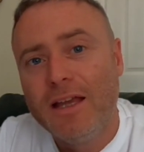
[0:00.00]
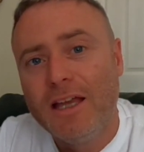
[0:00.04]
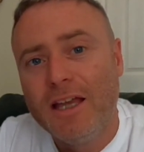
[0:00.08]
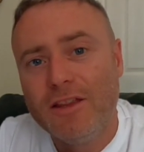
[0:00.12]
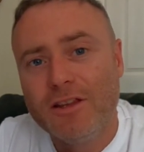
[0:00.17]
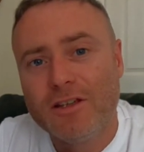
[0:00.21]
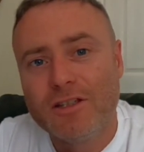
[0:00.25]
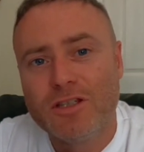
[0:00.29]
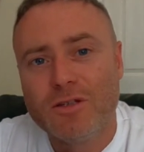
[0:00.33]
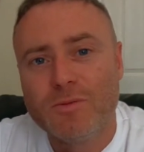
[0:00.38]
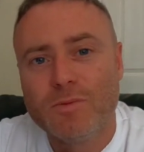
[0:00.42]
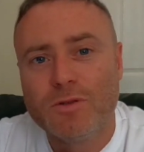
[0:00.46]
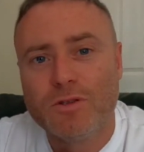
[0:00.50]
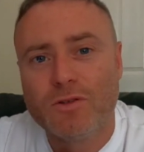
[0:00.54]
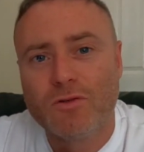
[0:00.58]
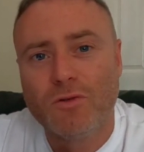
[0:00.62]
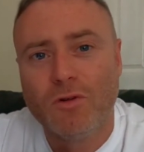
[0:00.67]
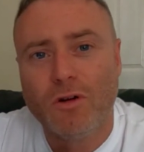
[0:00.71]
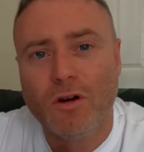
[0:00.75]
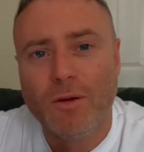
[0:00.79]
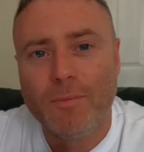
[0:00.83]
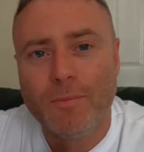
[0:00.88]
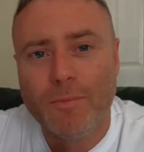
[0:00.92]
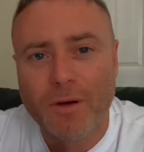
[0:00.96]
Hit the
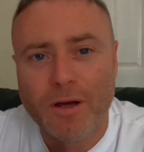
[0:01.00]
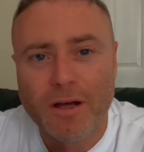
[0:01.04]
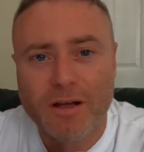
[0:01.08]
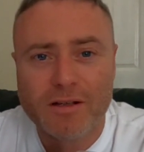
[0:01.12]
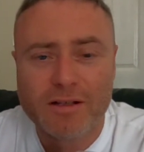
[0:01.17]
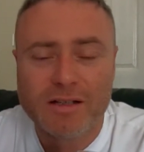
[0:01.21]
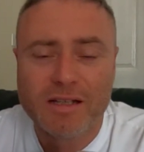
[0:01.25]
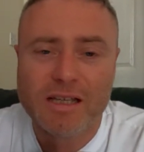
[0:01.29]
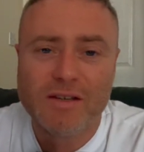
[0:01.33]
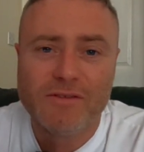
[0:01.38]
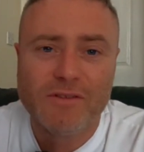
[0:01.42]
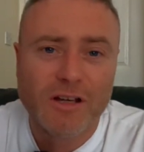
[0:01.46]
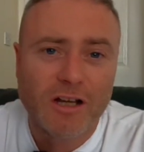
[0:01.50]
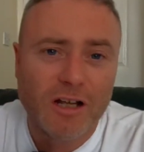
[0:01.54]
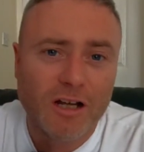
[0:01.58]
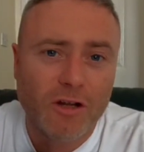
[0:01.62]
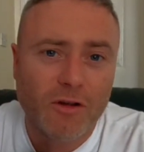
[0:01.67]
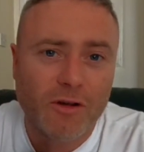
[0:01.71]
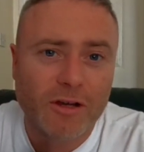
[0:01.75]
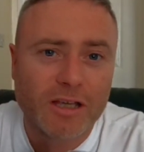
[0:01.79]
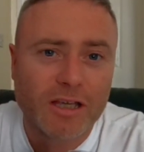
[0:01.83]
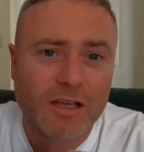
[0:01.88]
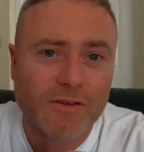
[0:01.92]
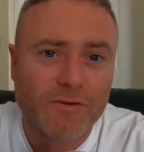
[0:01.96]
subscribe button. Give it a
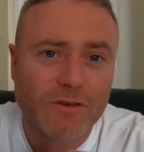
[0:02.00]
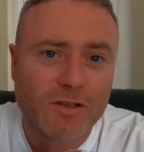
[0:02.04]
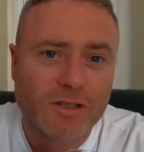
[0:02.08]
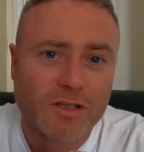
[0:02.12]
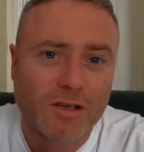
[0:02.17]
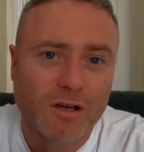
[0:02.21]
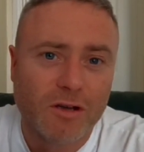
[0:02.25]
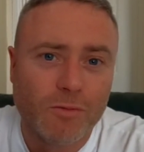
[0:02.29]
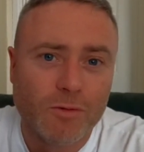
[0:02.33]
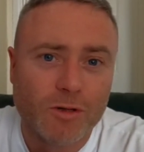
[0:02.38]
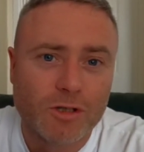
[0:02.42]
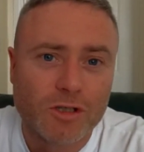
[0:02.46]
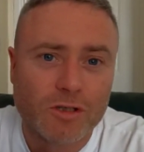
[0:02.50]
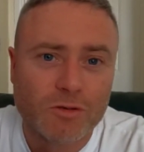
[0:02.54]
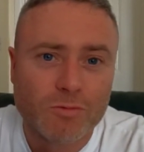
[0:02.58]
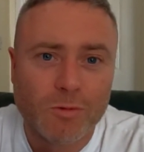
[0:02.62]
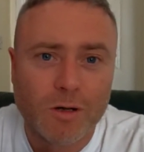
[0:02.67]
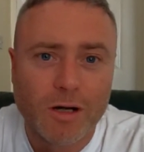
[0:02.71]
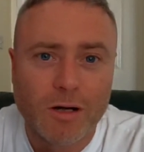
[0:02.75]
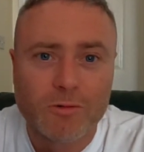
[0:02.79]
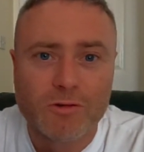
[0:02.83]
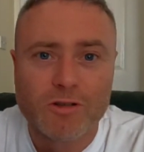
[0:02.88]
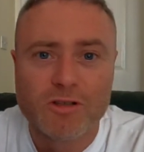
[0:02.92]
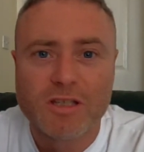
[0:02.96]
like if you so wish as well.